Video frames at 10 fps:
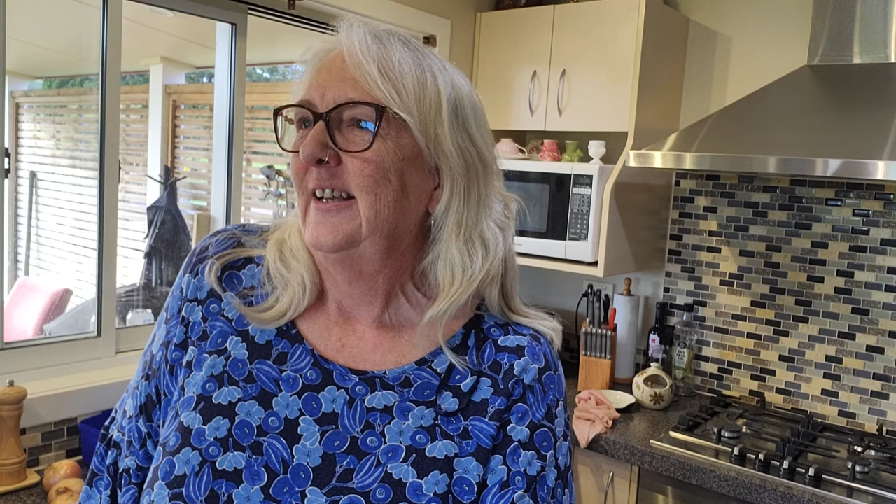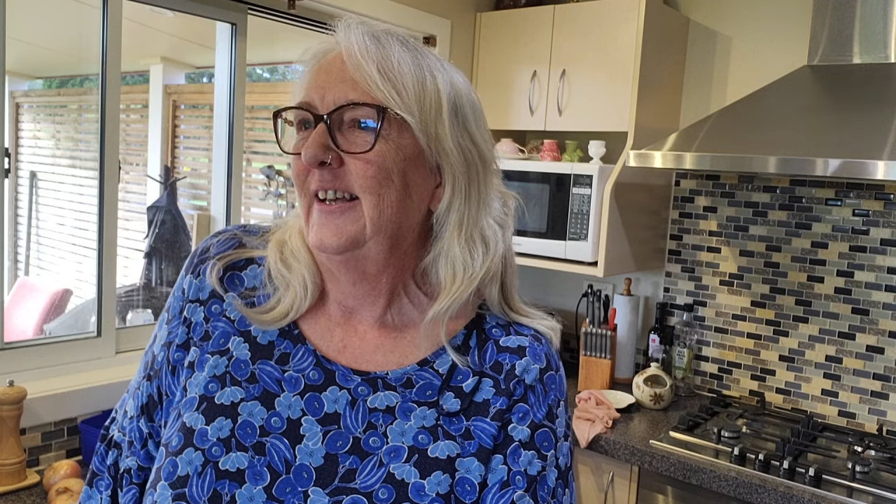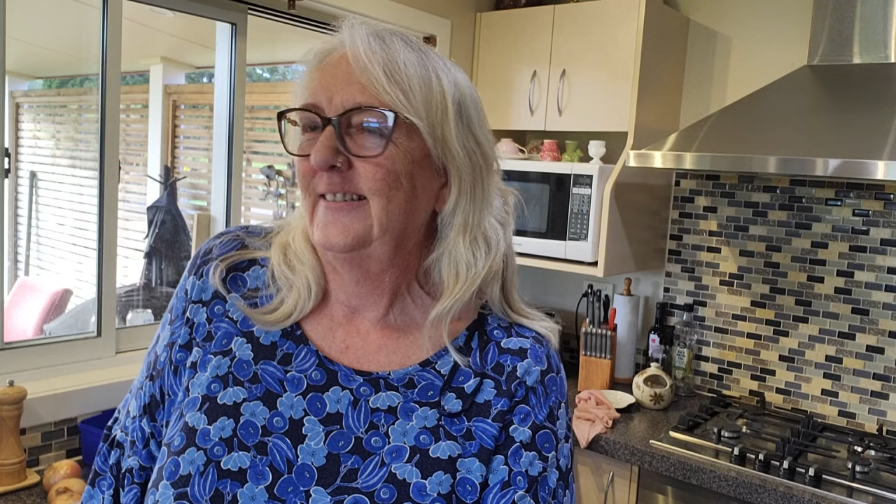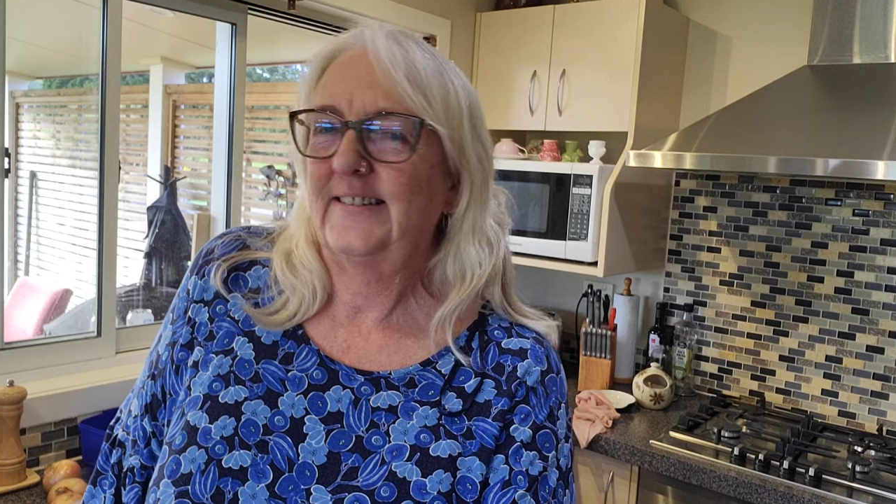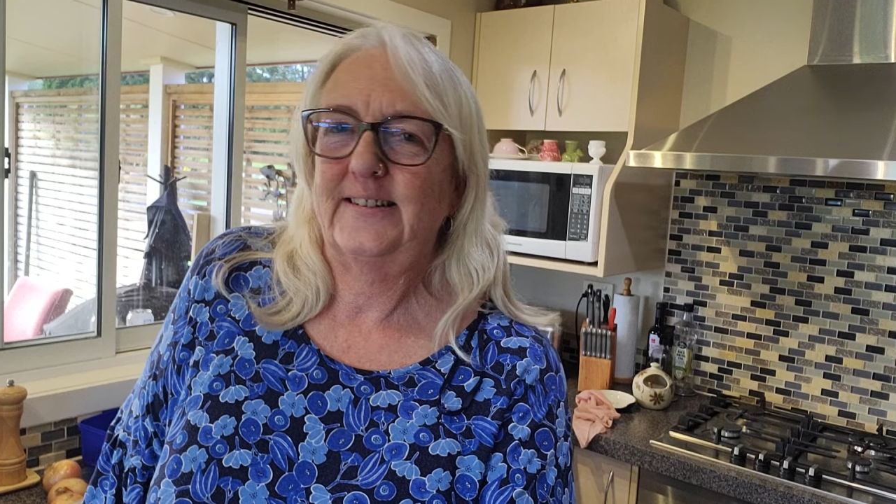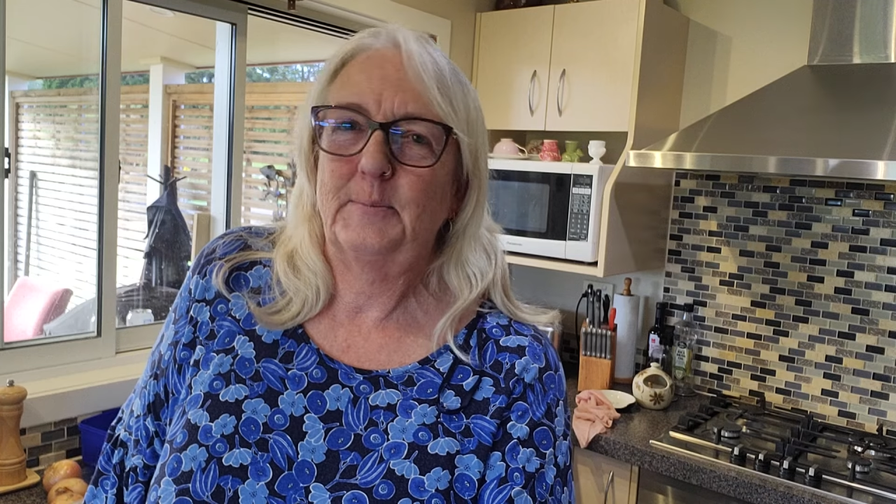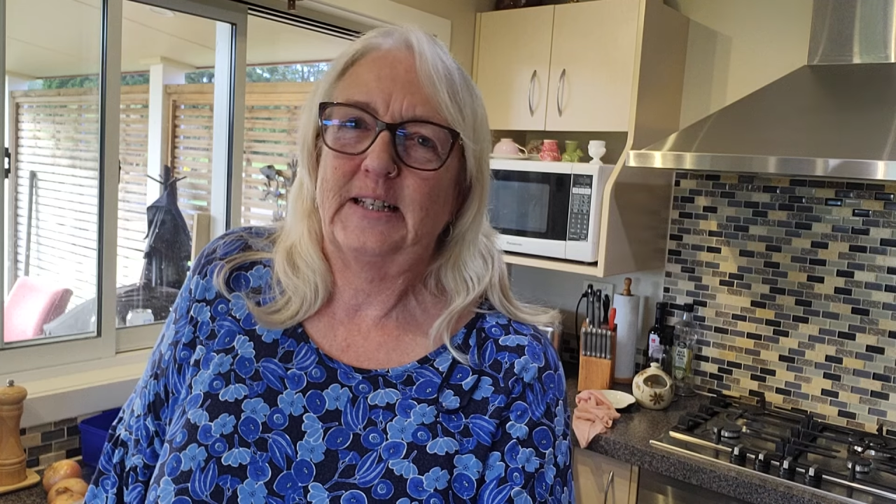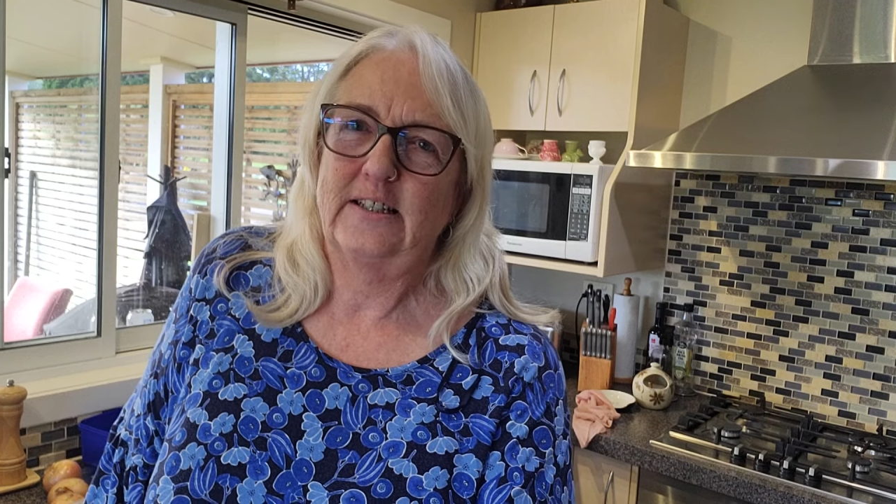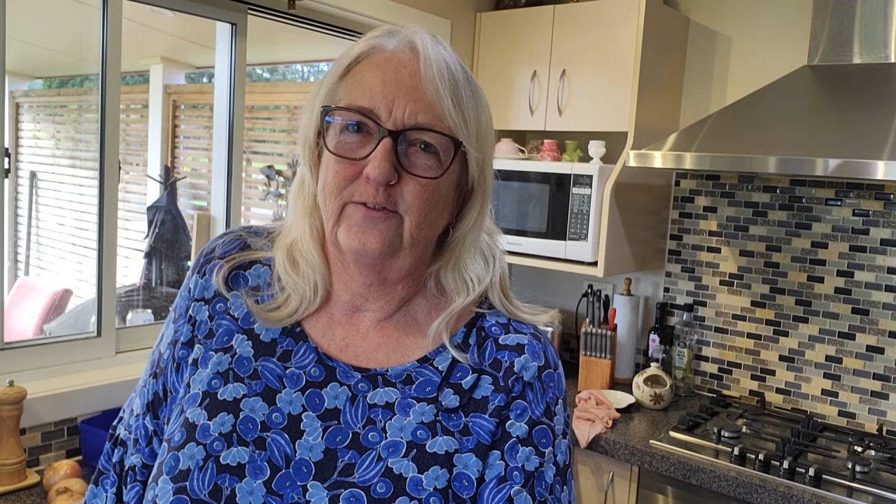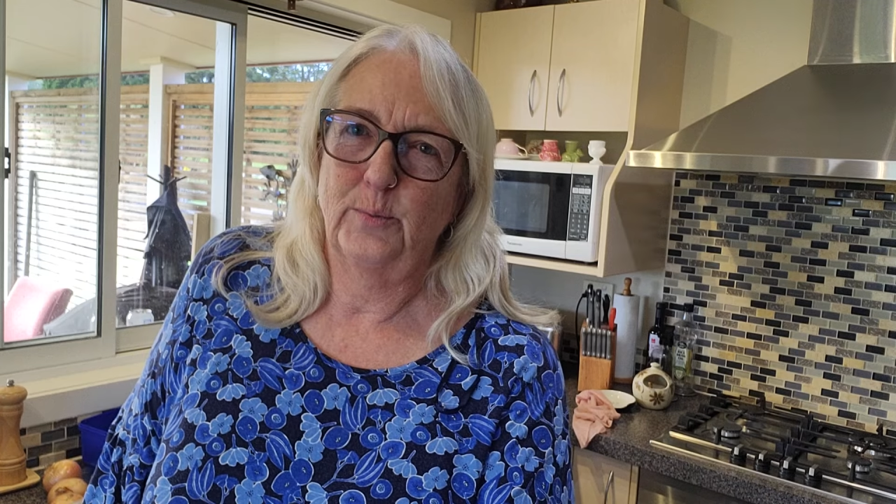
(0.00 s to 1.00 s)
It's the
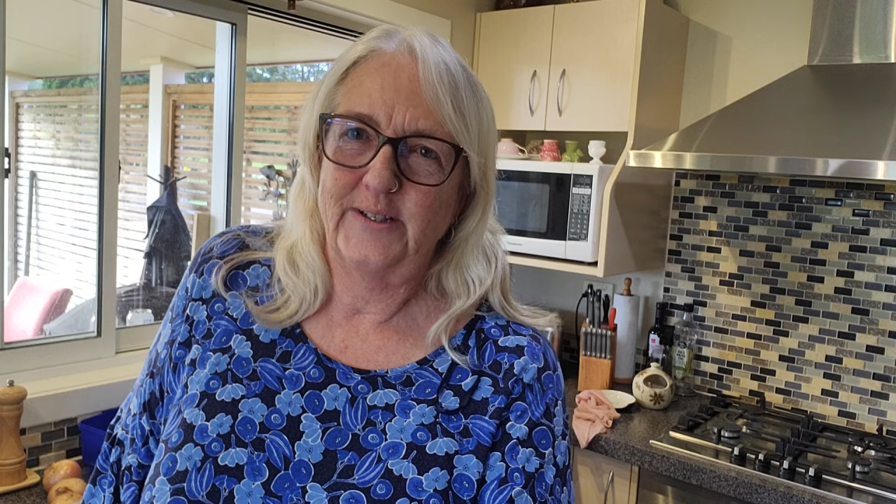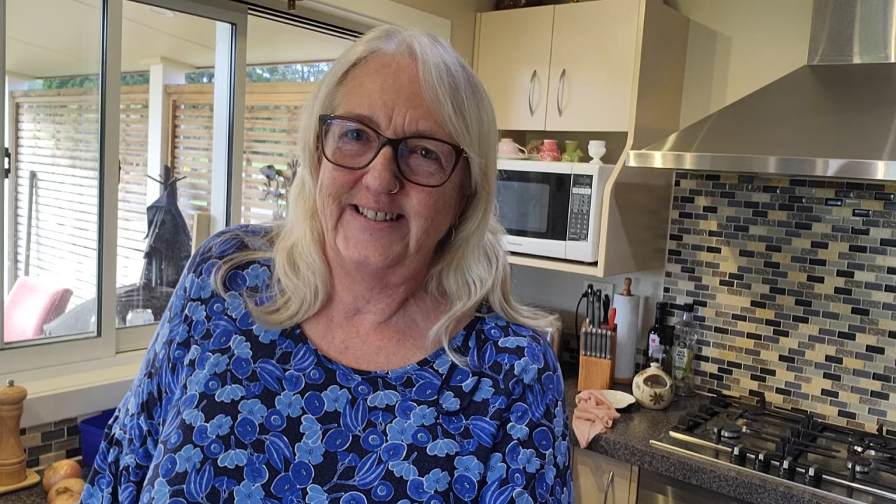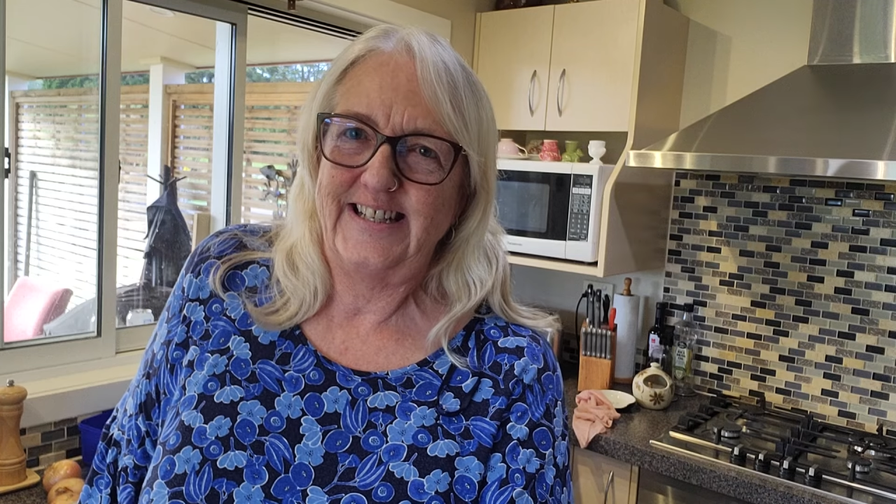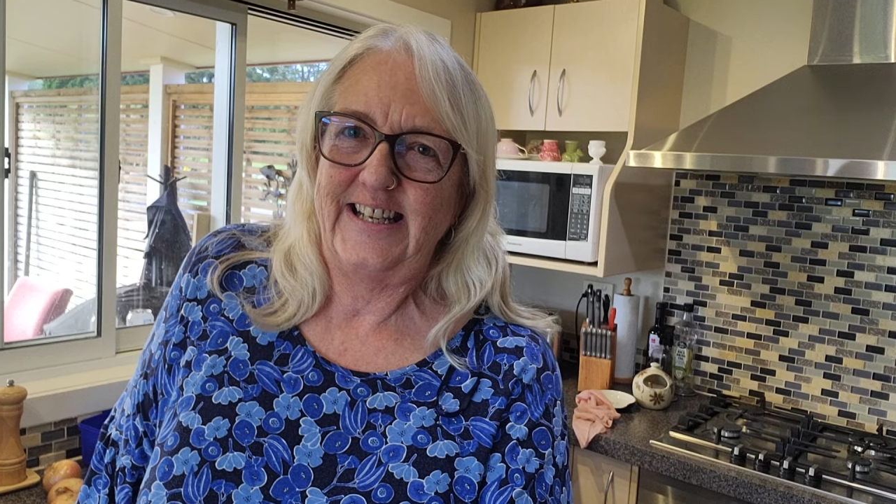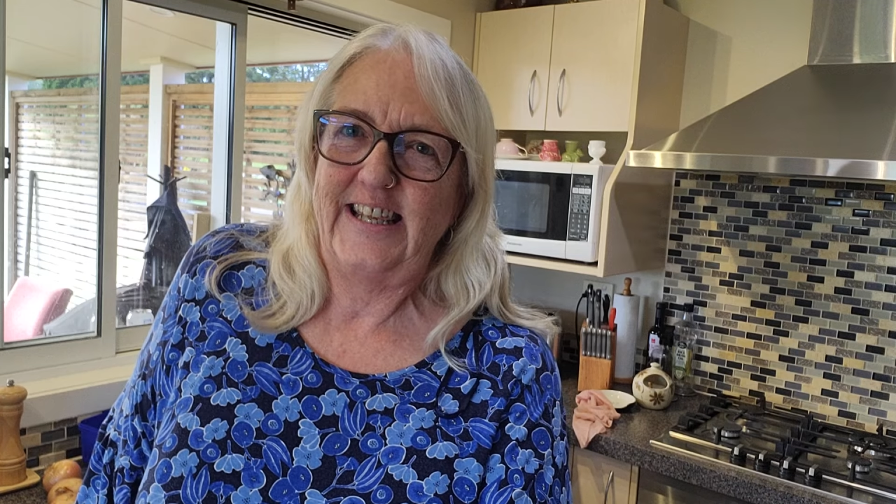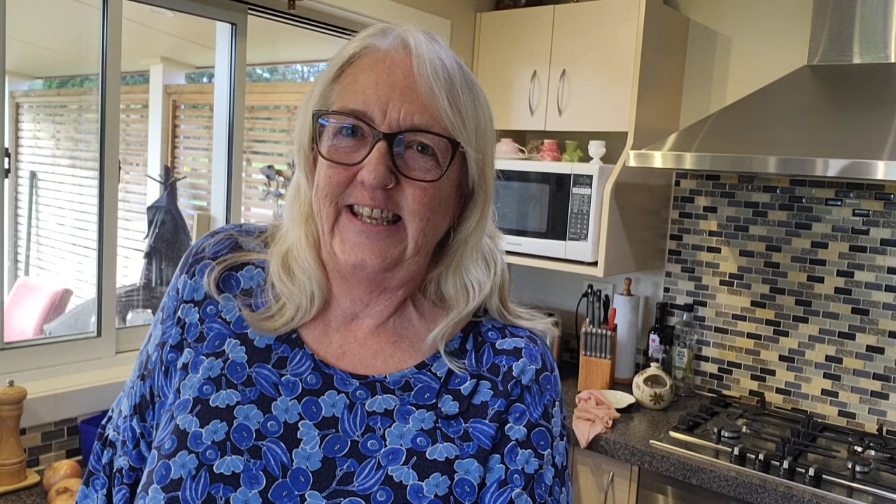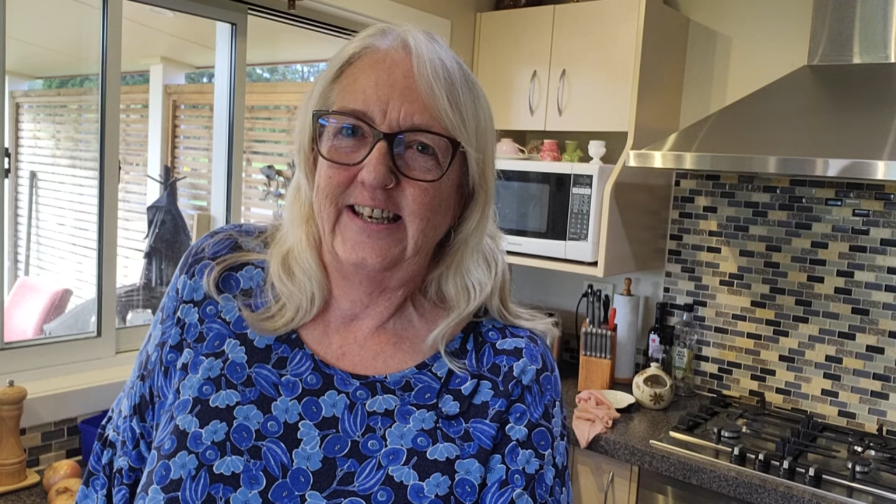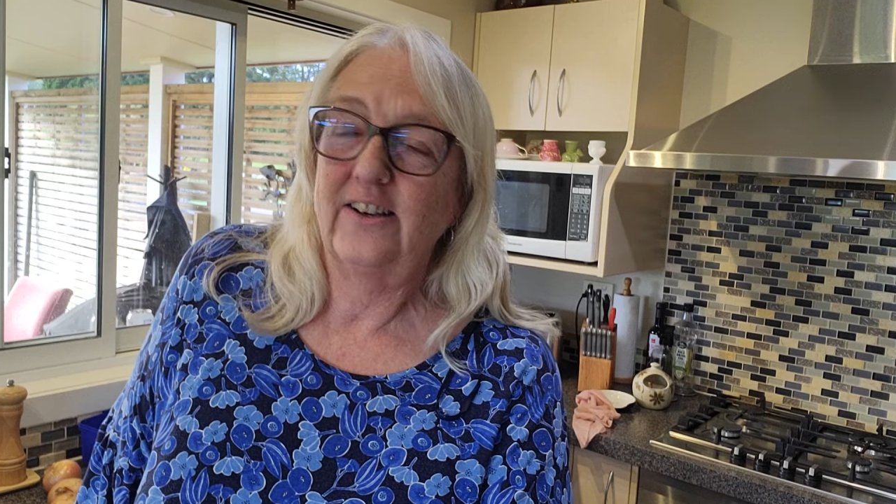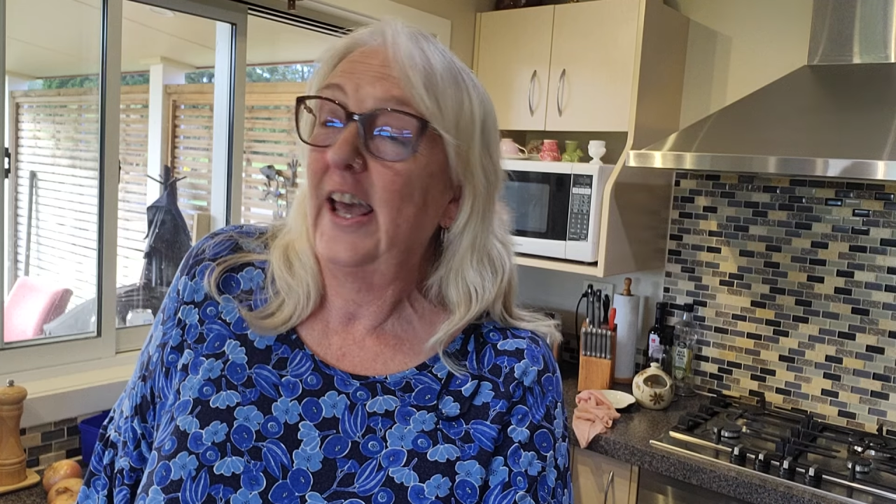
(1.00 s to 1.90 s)
middle of winter here.